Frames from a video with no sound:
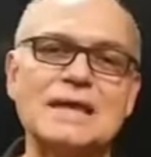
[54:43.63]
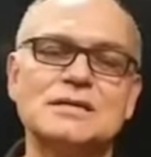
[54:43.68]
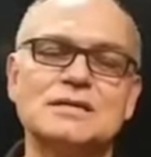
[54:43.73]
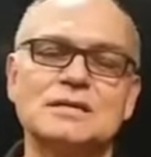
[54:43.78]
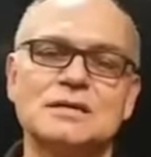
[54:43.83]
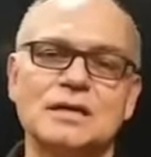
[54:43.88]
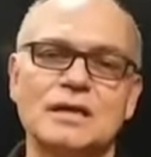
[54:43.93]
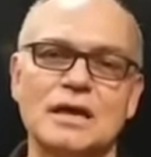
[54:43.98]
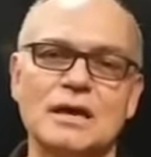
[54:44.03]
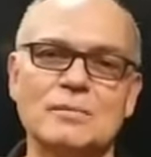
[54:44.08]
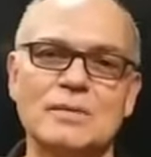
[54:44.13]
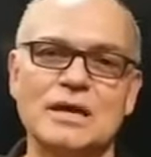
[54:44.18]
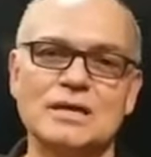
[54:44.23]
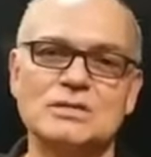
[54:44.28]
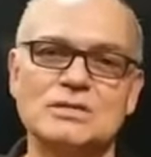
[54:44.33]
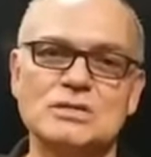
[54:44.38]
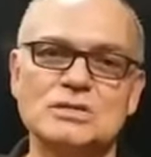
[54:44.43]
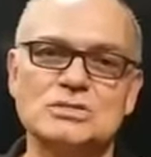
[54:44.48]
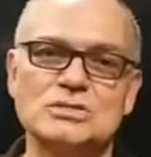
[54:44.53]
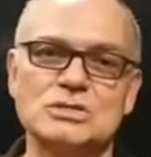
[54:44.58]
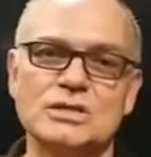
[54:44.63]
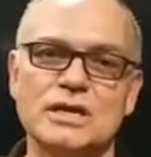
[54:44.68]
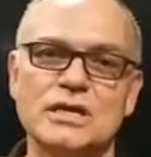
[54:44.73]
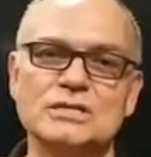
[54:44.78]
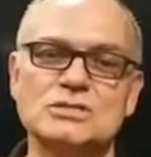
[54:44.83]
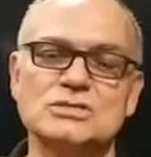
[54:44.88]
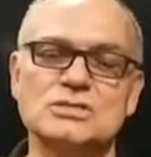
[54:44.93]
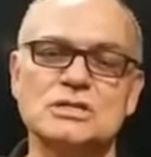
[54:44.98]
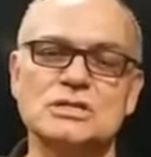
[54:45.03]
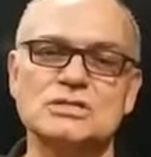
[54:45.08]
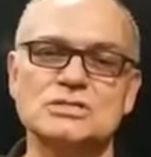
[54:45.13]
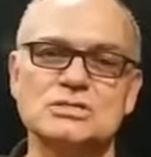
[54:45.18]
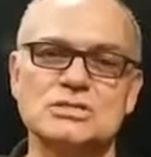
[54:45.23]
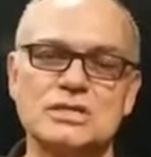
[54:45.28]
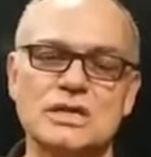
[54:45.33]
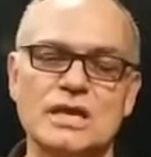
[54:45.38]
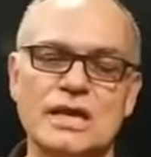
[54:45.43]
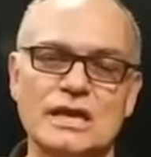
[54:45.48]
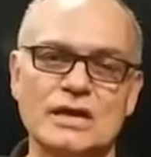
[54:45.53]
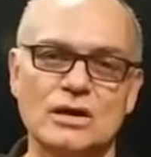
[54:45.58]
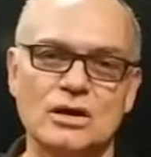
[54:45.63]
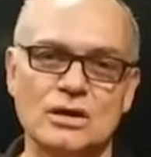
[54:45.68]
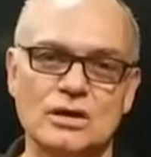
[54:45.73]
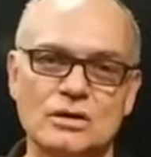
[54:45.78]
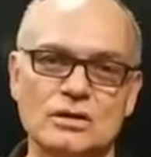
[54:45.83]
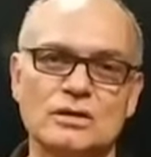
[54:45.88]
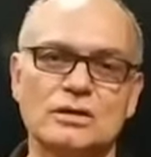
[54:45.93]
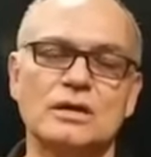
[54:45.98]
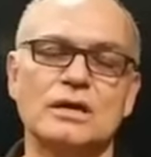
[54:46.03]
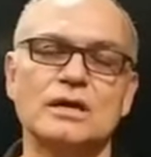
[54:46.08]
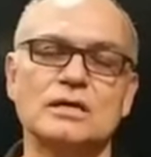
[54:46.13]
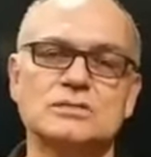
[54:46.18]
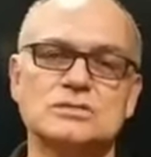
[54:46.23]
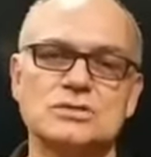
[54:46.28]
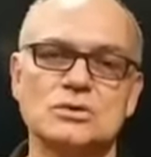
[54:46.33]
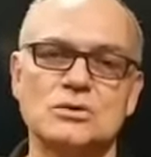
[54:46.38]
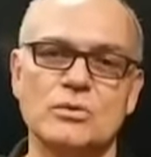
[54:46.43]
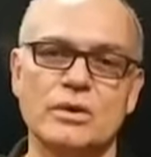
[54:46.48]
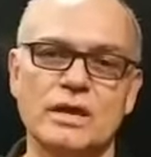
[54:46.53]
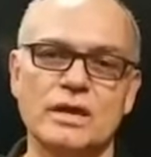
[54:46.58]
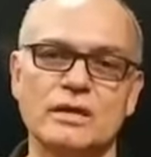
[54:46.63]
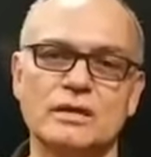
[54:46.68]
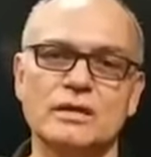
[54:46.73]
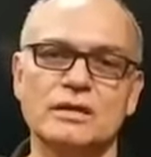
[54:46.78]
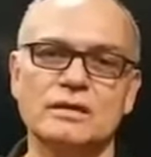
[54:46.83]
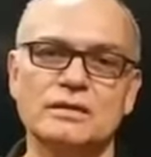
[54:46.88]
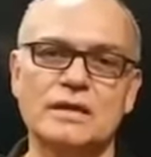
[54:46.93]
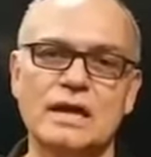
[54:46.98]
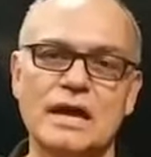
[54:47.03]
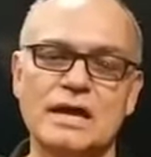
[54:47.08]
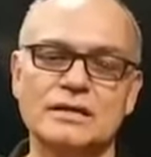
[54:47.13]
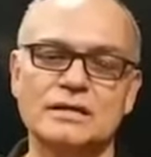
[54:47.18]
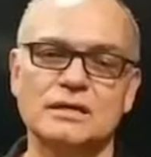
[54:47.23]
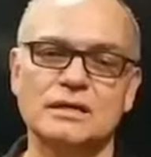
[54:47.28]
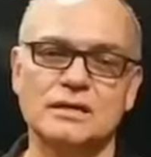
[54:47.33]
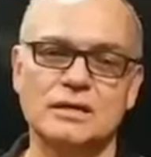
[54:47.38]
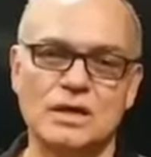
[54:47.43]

M I T C H C A R S O N dot com.